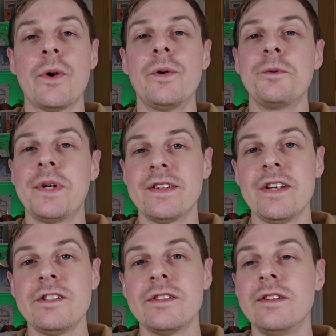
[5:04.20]
hold of my
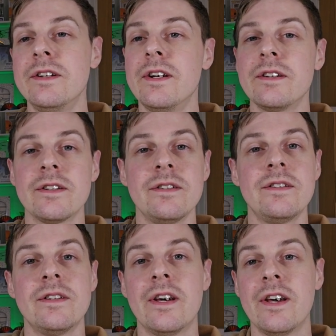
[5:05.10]
attention,
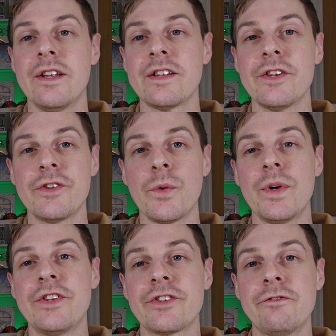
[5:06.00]
because there's
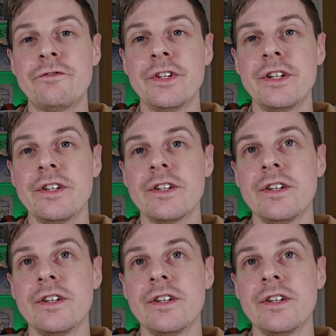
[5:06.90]
always something